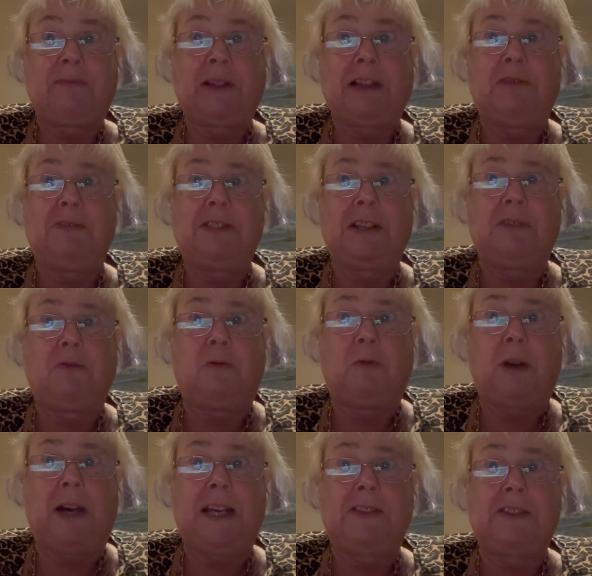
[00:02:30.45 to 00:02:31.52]
losing
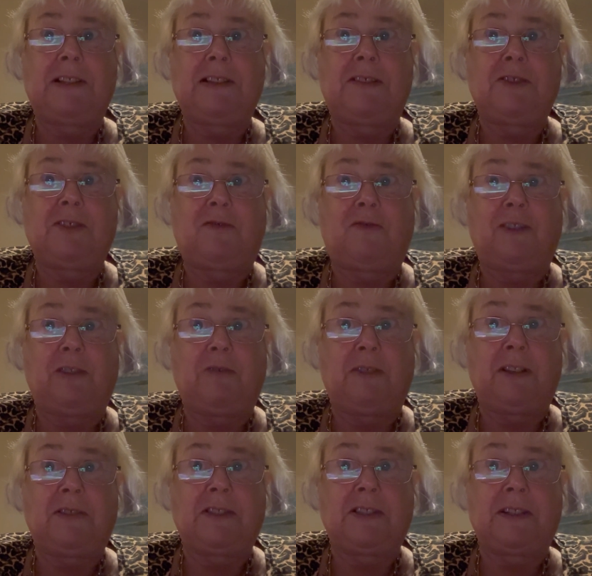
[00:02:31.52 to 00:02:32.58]
quite a lot of
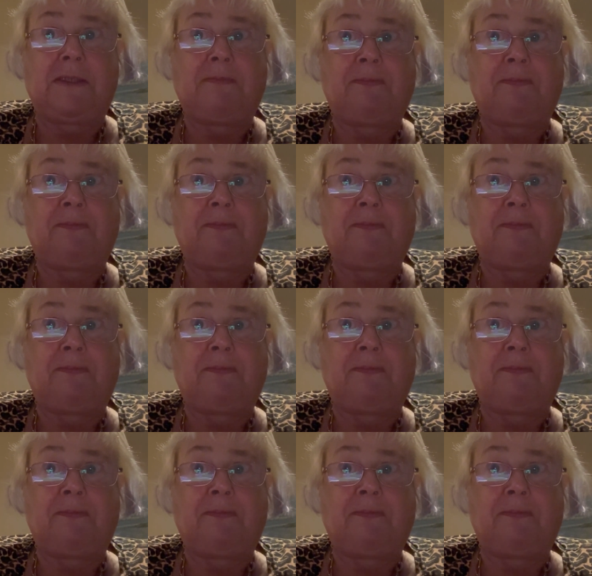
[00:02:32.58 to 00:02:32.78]
fluid,